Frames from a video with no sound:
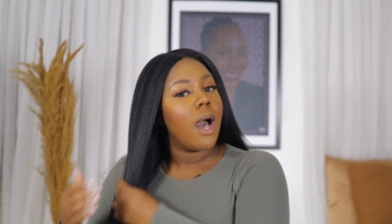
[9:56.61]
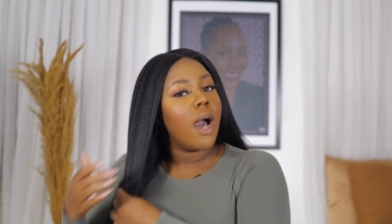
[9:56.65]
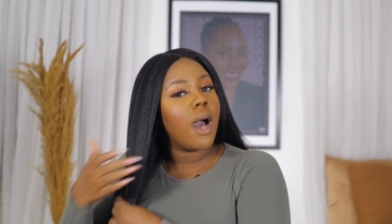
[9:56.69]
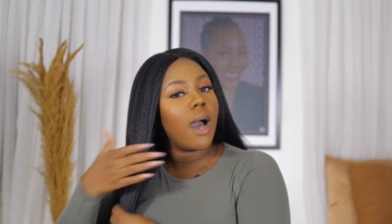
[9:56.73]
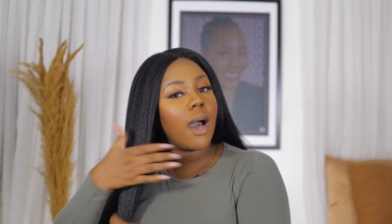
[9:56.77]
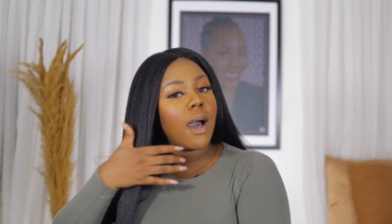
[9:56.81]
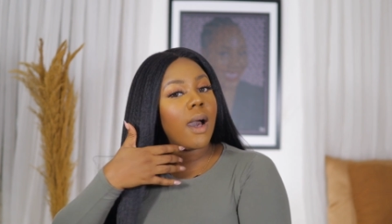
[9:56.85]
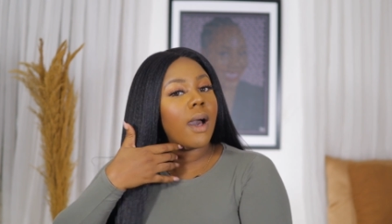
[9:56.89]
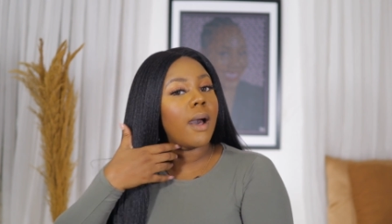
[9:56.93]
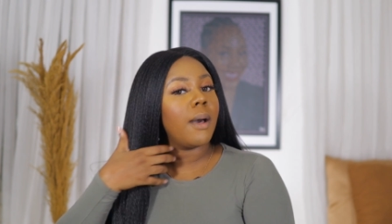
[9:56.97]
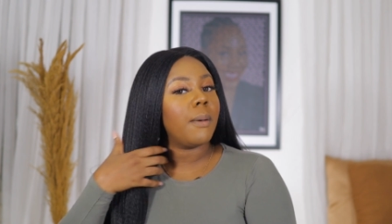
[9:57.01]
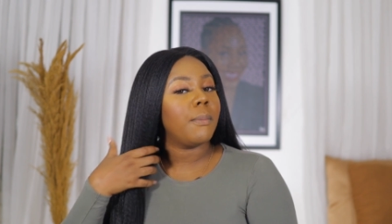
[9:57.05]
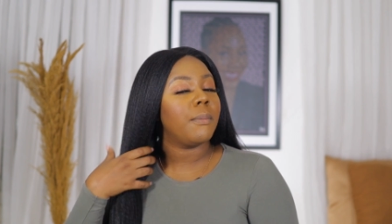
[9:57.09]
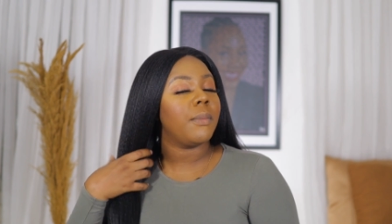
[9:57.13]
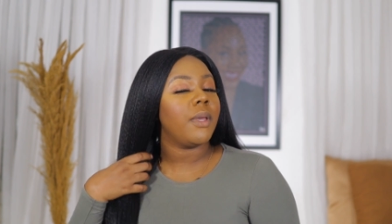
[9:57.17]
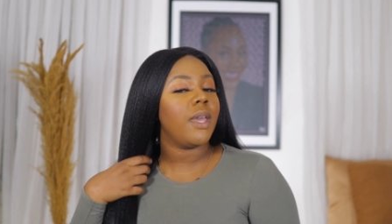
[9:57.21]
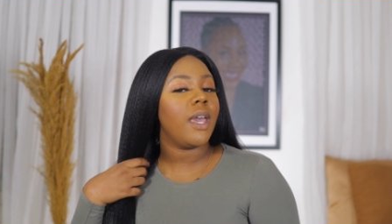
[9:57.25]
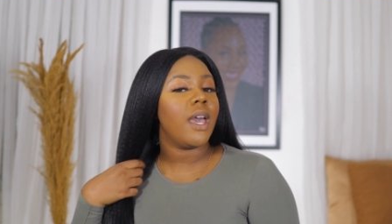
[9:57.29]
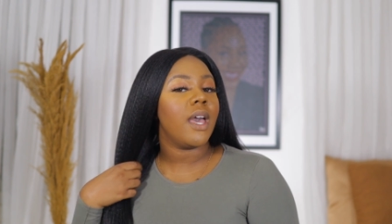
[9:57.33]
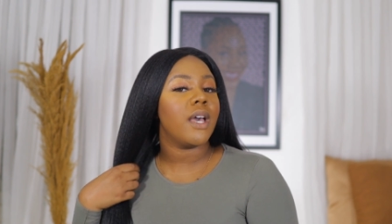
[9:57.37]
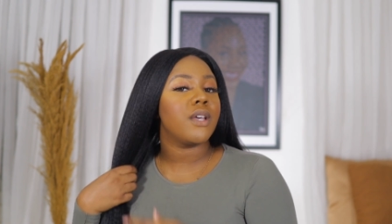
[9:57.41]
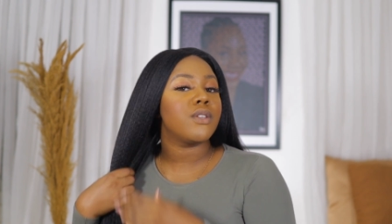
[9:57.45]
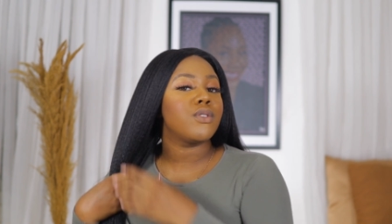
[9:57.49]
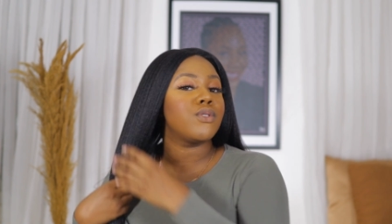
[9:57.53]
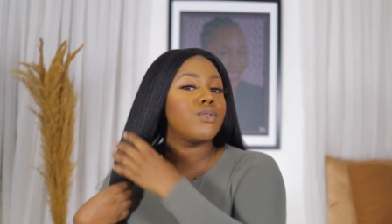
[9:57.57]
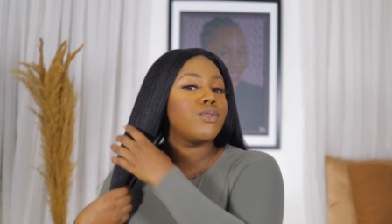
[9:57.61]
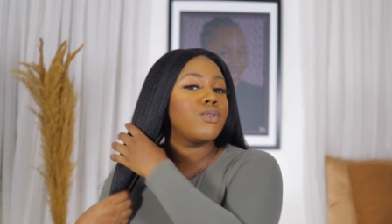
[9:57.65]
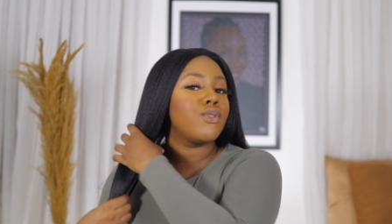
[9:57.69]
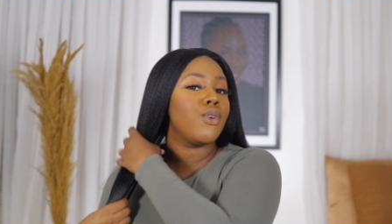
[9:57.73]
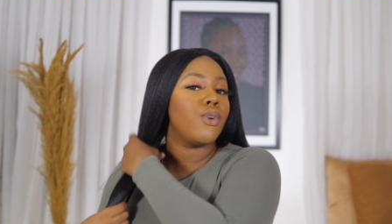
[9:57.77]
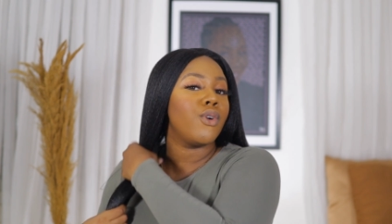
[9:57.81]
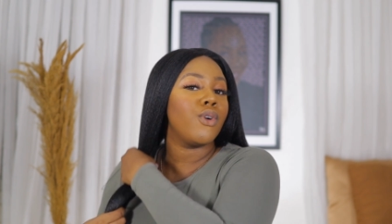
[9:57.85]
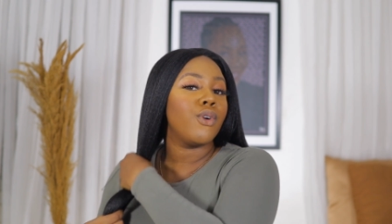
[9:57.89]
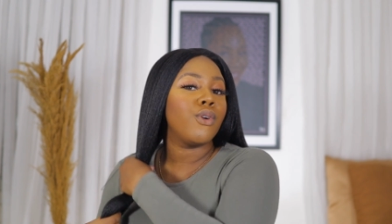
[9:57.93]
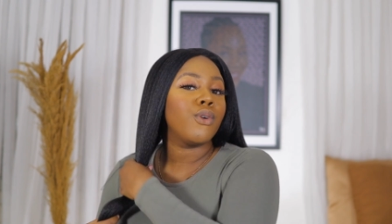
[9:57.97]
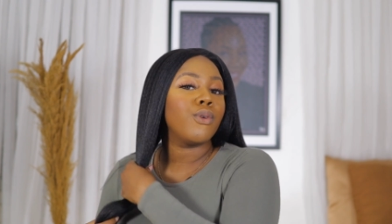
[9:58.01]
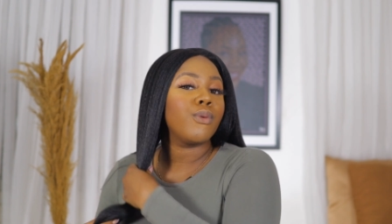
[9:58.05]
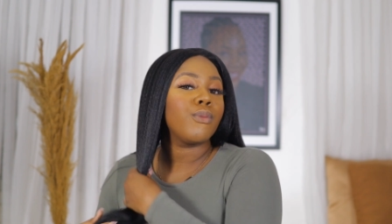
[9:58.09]
Yeah,
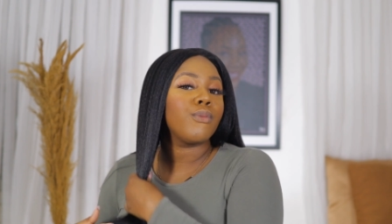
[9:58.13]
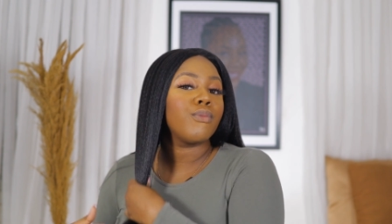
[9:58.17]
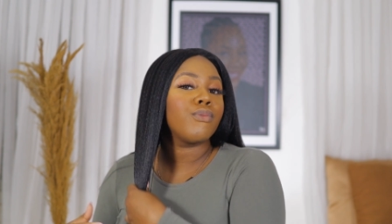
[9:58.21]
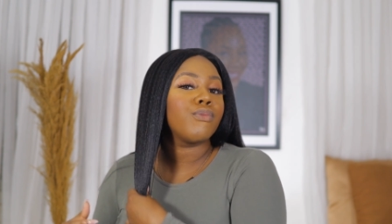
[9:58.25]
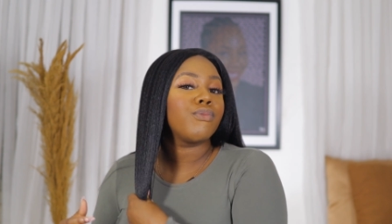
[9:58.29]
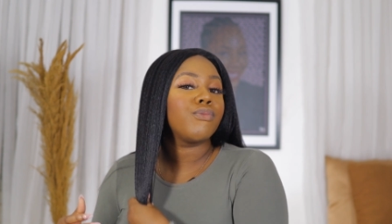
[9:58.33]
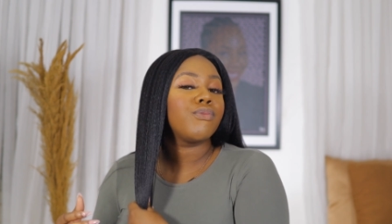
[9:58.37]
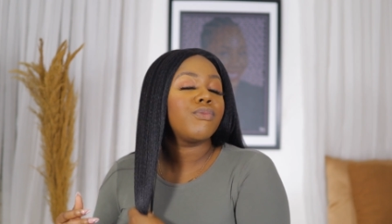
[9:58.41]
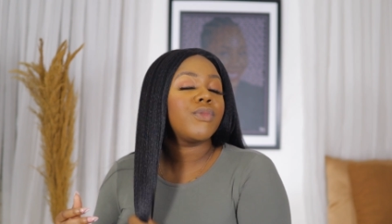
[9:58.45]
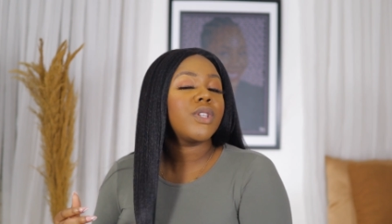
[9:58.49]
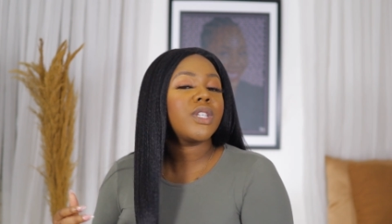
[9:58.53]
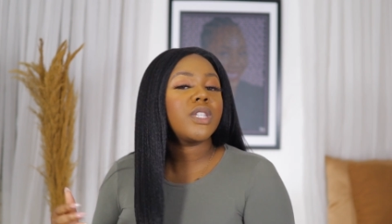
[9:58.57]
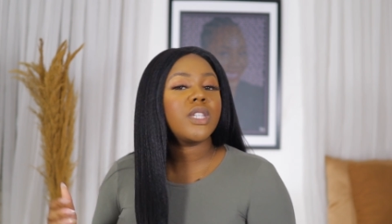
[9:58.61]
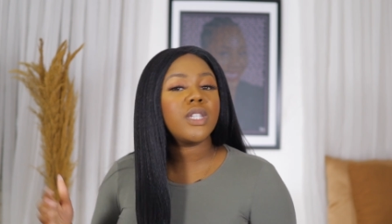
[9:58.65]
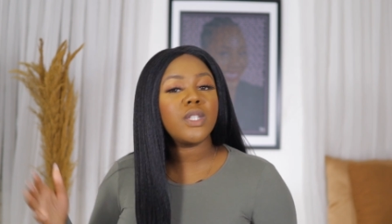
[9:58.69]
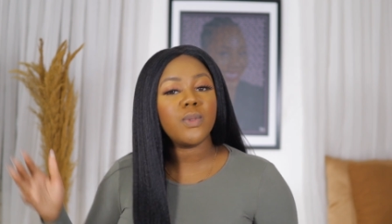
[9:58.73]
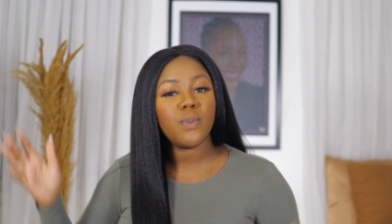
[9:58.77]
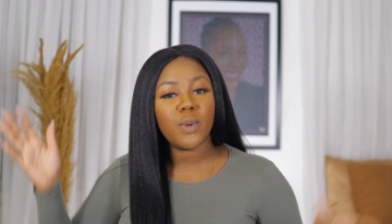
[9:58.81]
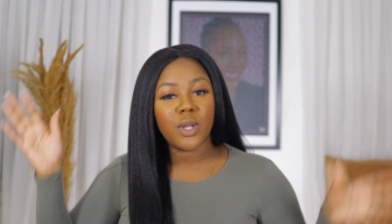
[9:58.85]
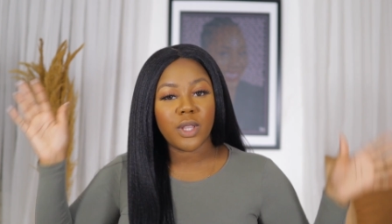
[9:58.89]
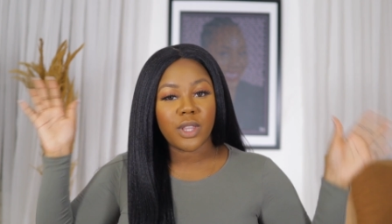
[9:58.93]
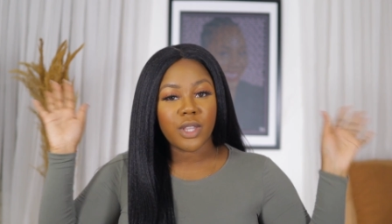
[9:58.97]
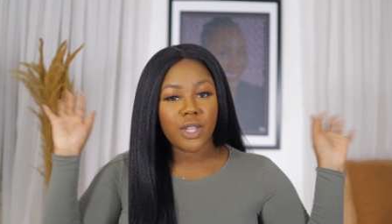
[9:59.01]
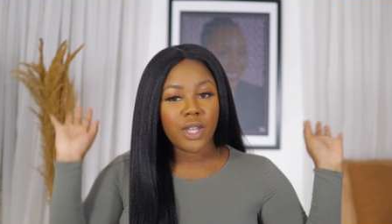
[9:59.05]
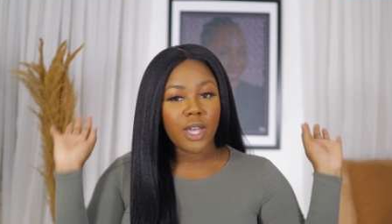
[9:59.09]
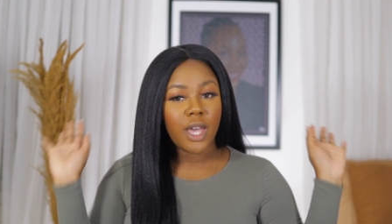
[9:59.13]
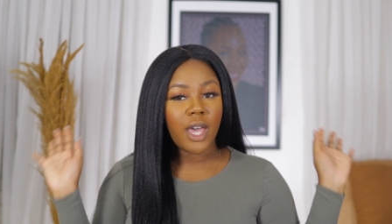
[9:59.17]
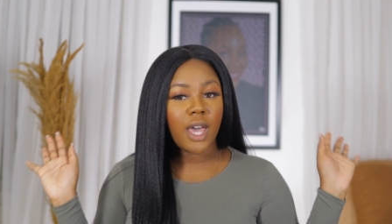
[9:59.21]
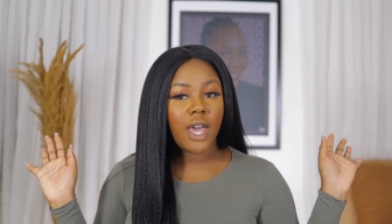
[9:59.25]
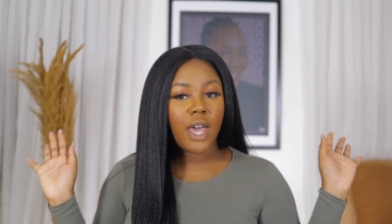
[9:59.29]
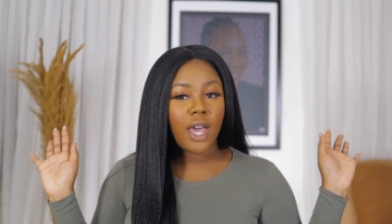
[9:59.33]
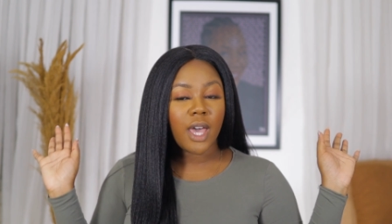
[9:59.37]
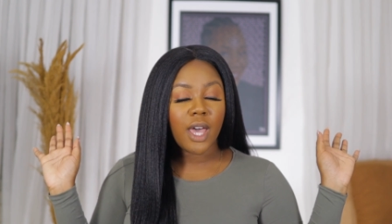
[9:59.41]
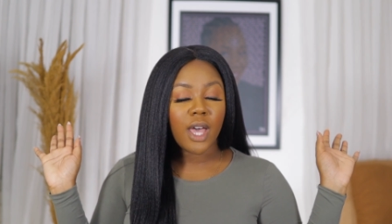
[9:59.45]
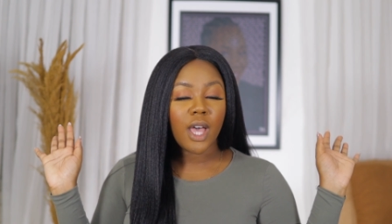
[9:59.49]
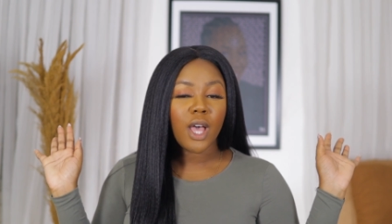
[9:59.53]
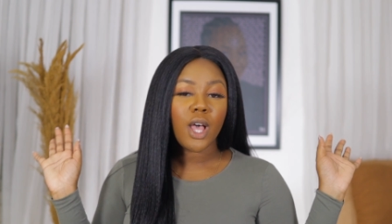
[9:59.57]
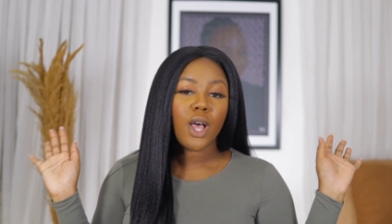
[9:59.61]
so this is what the
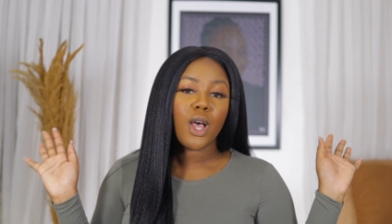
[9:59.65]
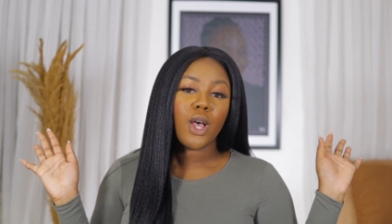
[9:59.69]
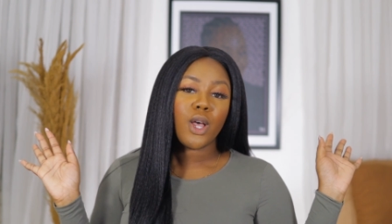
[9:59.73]
hair